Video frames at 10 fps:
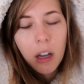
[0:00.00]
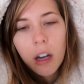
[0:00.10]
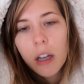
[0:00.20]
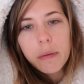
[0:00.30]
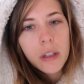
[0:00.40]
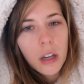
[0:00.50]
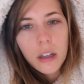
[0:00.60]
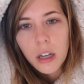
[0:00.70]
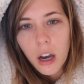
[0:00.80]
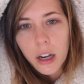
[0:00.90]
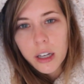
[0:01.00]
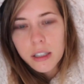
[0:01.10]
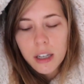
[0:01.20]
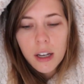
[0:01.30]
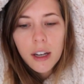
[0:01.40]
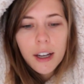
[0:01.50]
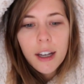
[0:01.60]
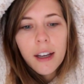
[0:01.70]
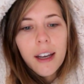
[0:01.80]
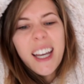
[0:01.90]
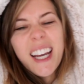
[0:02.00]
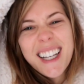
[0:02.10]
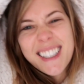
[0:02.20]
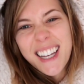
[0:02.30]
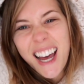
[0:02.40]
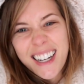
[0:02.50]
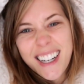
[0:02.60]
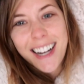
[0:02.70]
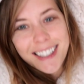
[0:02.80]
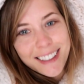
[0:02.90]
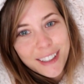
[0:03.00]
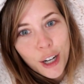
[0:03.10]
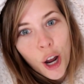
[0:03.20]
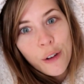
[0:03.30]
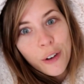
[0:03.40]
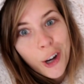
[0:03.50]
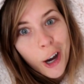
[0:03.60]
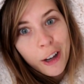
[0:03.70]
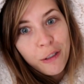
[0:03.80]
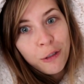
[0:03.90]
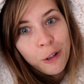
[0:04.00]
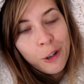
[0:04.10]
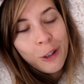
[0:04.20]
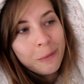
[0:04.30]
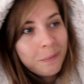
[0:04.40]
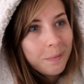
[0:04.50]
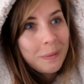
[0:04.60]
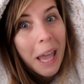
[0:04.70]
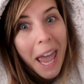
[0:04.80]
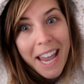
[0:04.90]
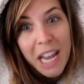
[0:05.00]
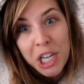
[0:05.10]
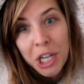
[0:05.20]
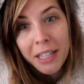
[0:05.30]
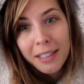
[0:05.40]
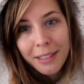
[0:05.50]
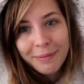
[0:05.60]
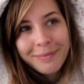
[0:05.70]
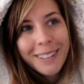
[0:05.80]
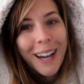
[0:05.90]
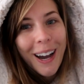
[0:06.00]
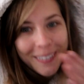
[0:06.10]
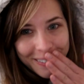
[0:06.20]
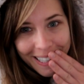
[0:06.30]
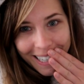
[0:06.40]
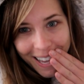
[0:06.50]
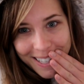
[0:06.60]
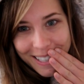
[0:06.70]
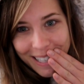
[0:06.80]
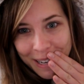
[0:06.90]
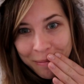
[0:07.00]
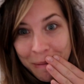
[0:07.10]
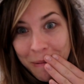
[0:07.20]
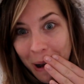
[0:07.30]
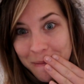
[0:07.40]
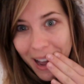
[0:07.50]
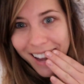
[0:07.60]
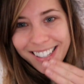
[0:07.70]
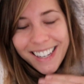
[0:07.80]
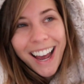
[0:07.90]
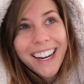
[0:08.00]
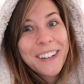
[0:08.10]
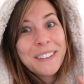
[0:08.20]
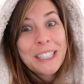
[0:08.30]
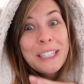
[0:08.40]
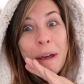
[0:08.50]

like, oh, I'm so tired. He hasn't had an accident overnight for ages. I'm gonna let him sleep in my bed, and it was